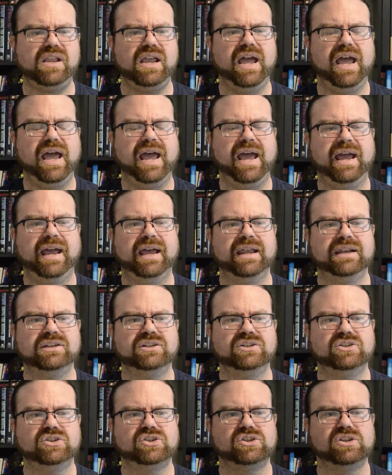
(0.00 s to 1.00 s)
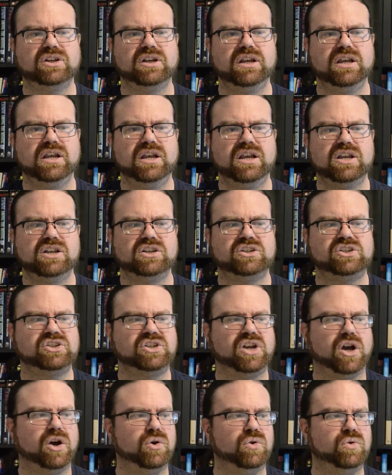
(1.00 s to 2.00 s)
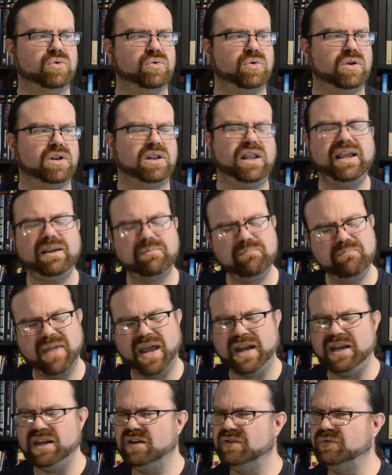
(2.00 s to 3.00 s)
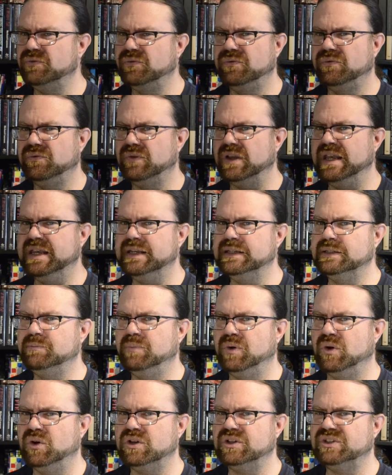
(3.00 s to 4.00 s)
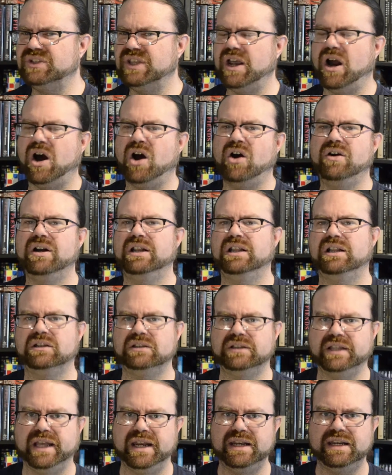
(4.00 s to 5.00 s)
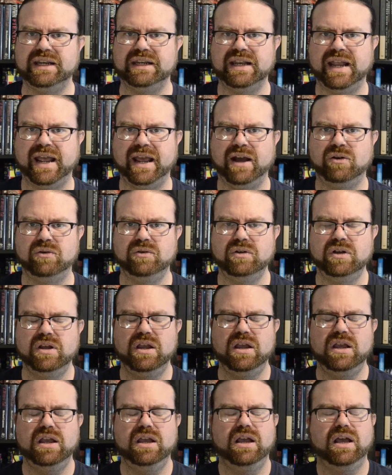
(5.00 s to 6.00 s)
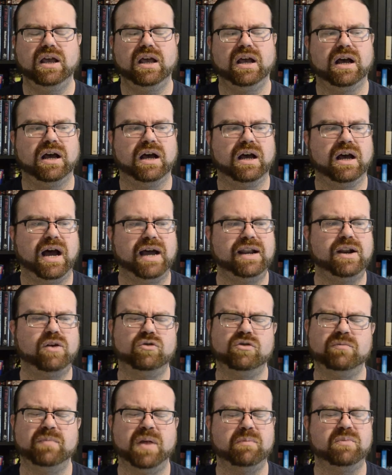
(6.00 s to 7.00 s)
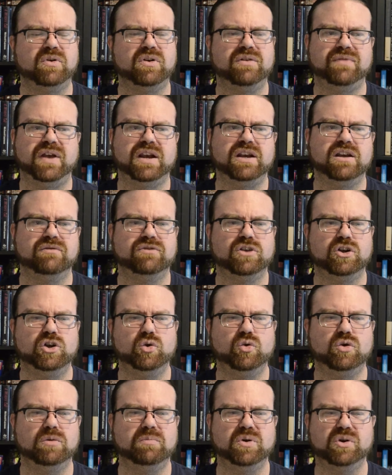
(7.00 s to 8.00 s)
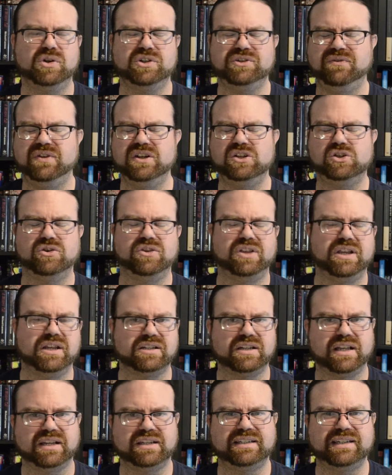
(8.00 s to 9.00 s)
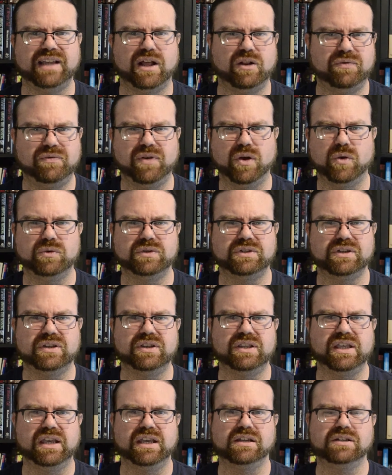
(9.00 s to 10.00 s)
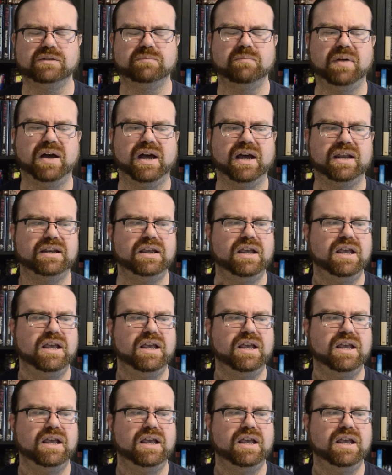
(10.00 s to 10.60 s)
And So, like many of his books, they are a little dated now. I don't remember if any of the newer books feature things like cell phones and things, but